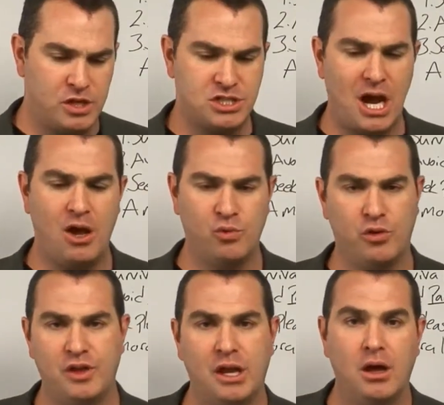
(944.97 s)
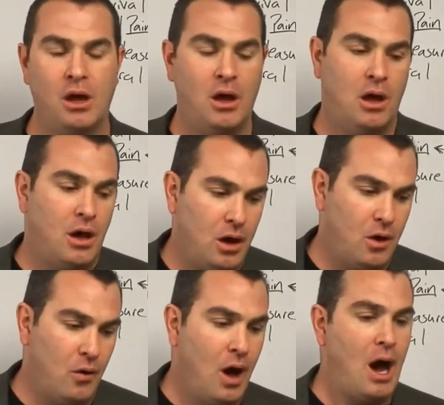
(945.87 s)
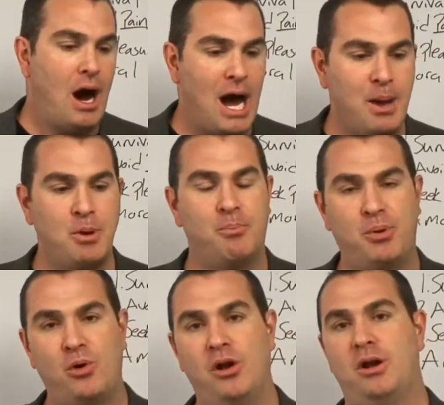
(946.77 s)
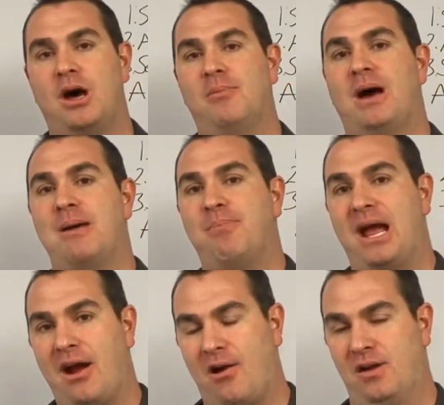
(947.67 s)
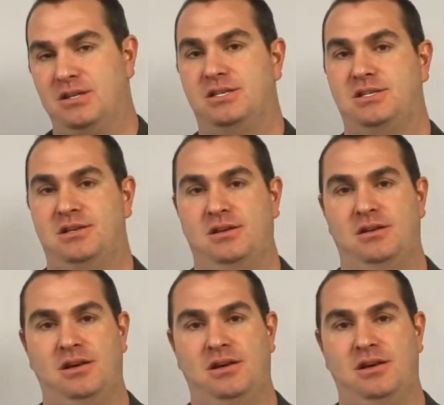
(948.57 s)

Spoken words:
the child will think, oh, I'm a burden on my parents.